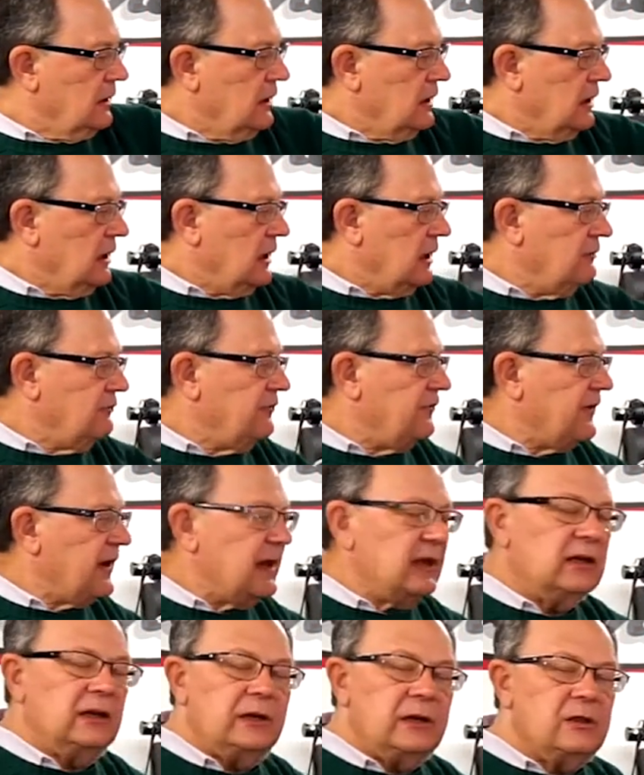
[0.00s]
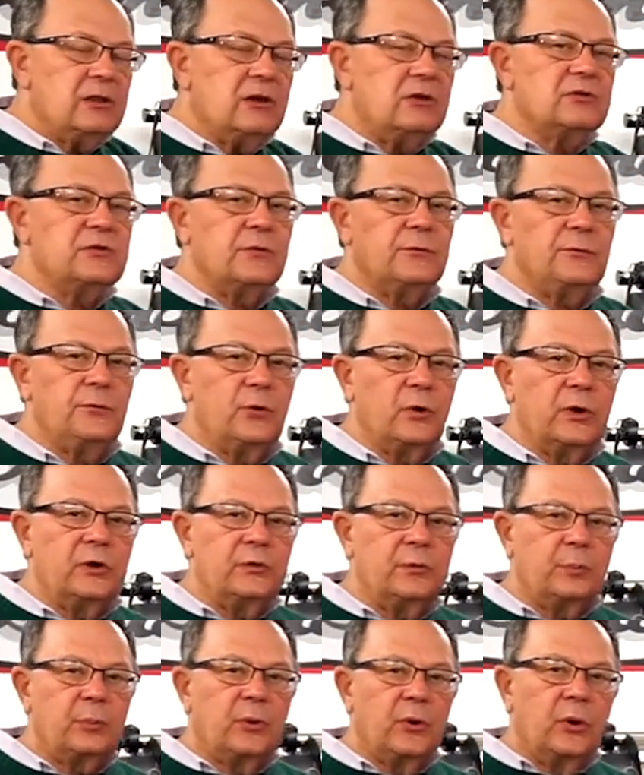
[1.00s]
And finally, there's a
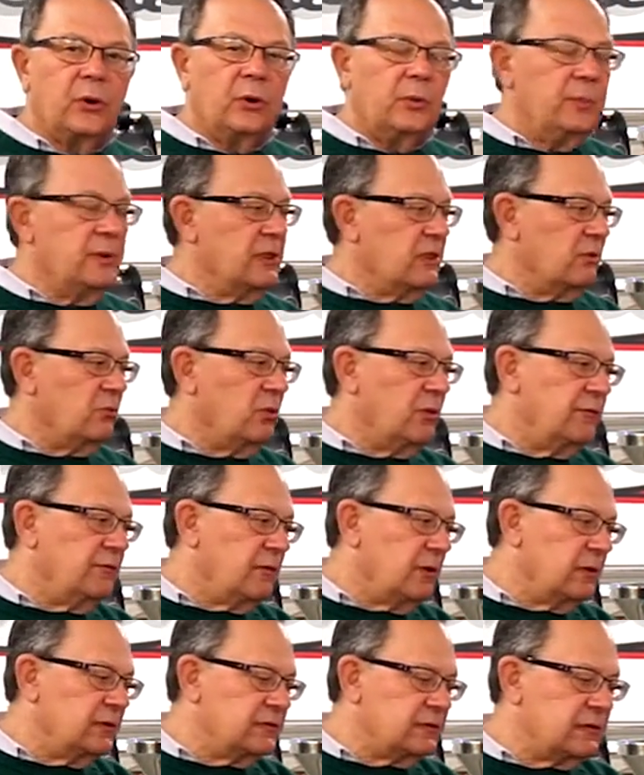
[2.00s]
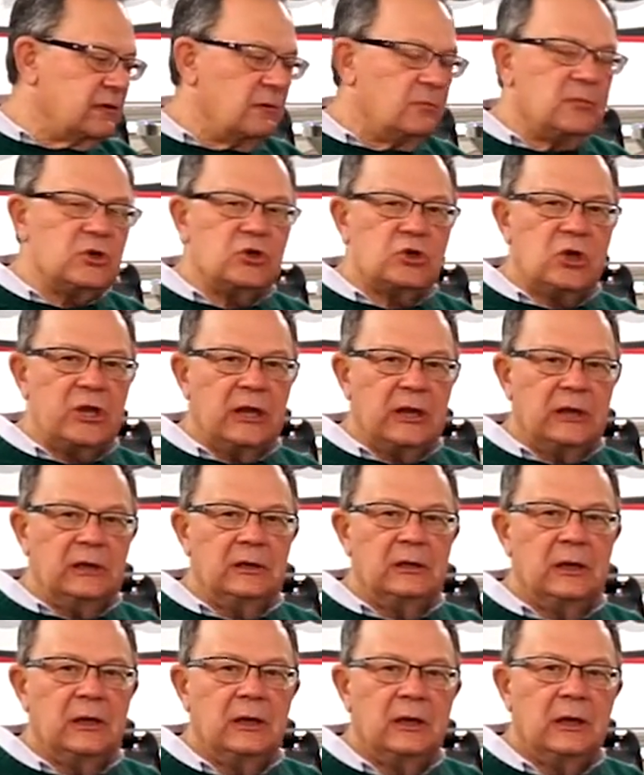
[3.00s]
4th probe in the reverse of the
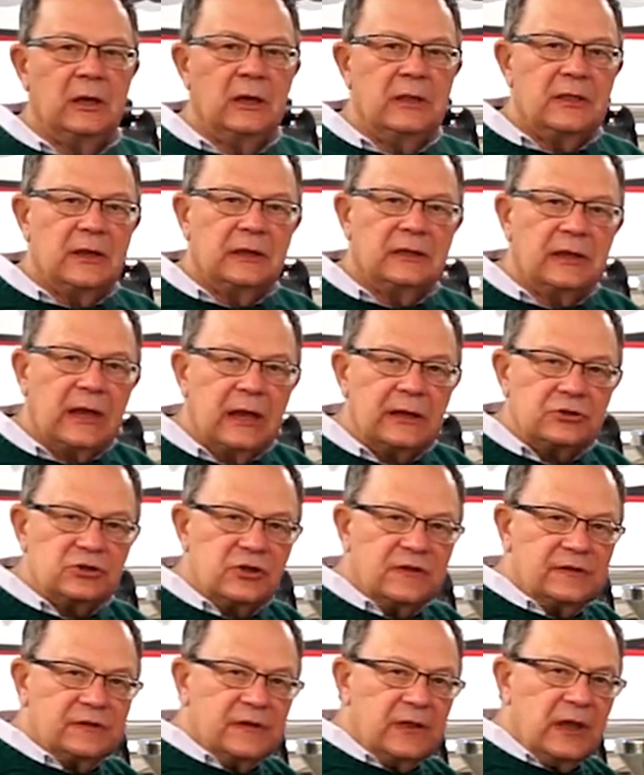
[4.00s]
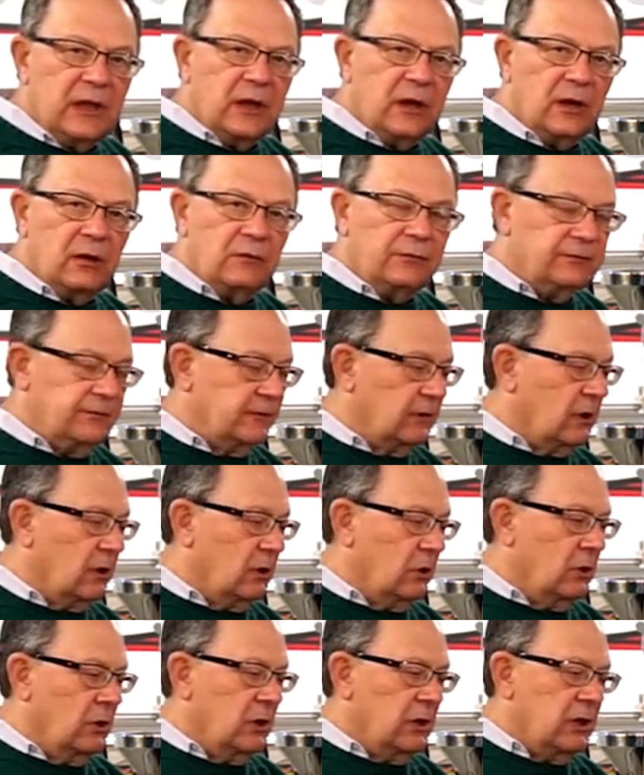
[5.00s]
machine that catches the
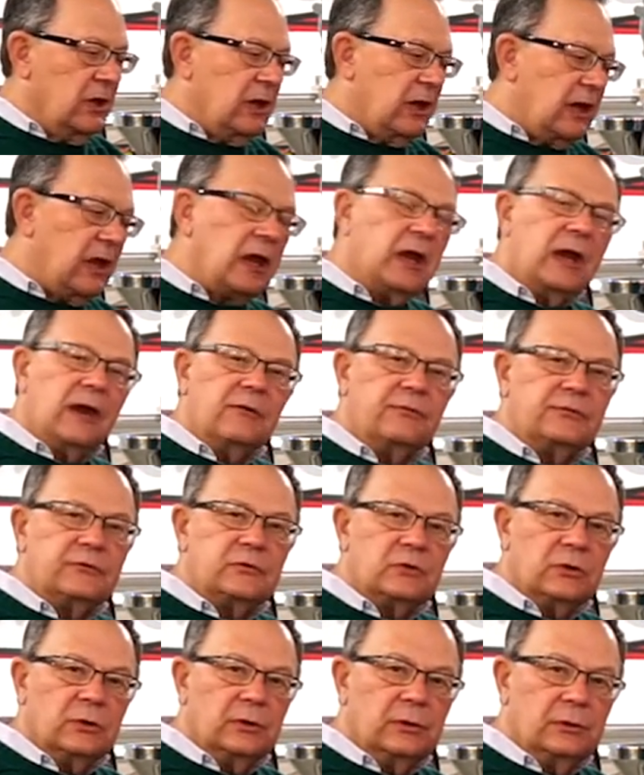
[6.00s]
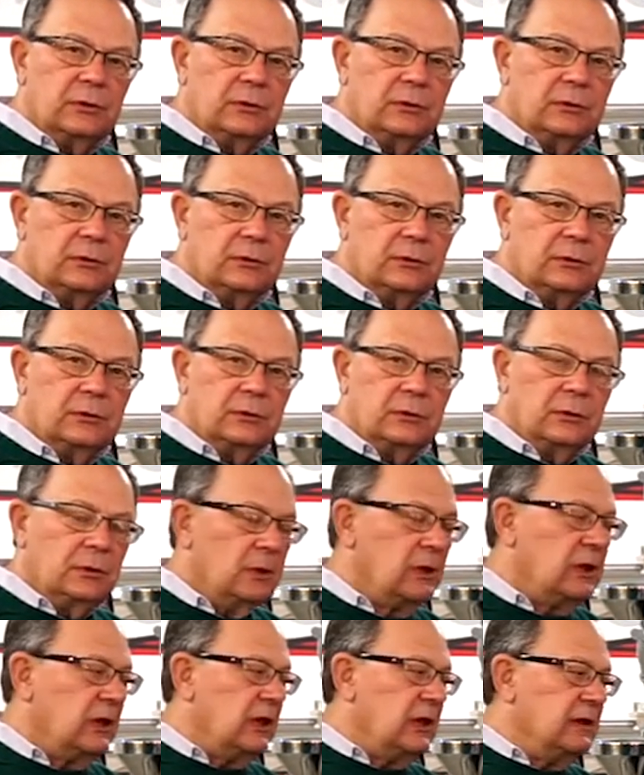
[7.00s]
airflow after
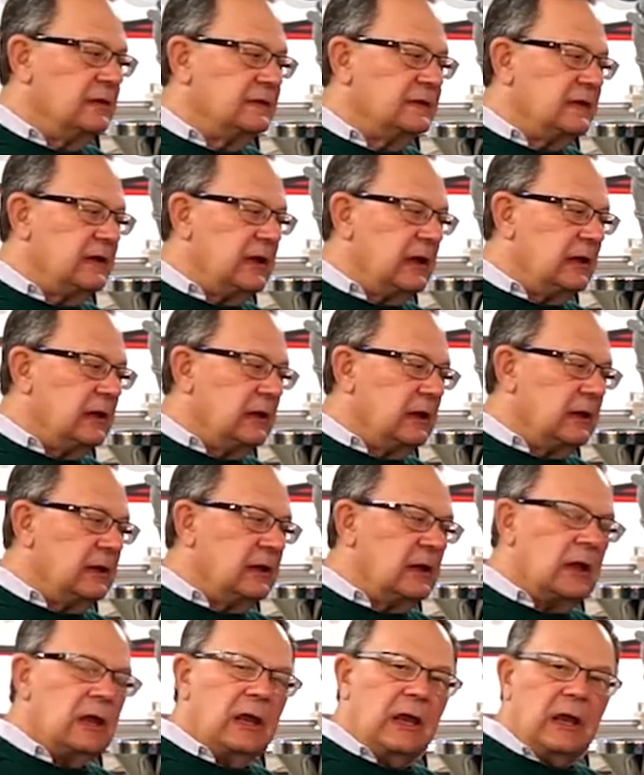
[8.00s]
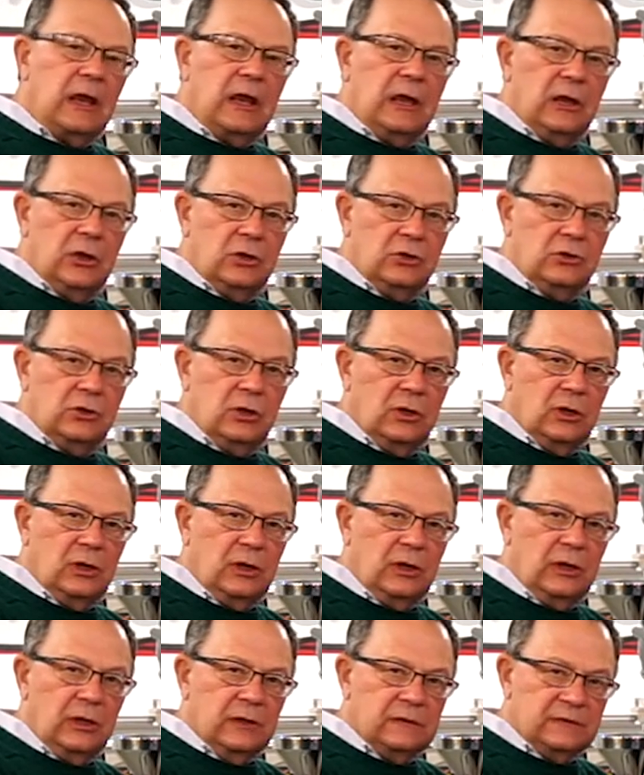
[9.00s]
it's heated and
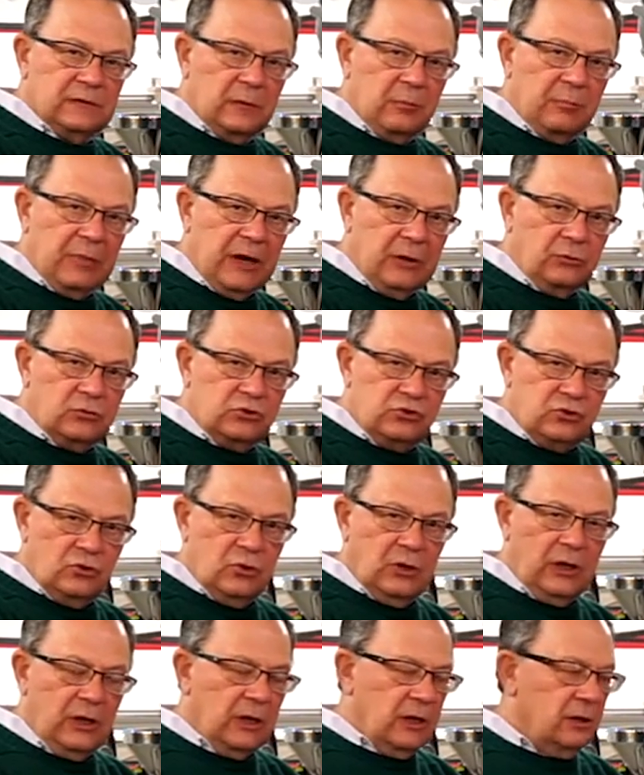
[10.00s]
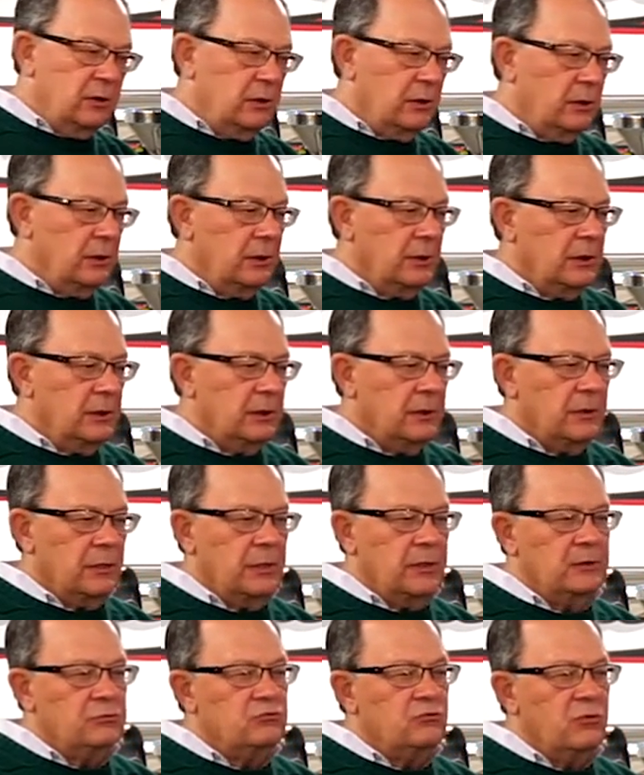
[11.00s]
it's about to enter
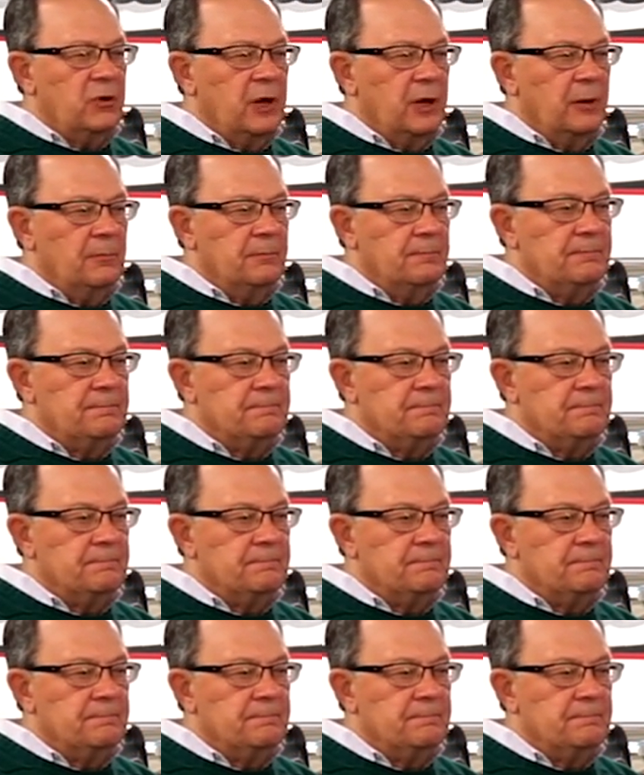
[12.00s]
the drum.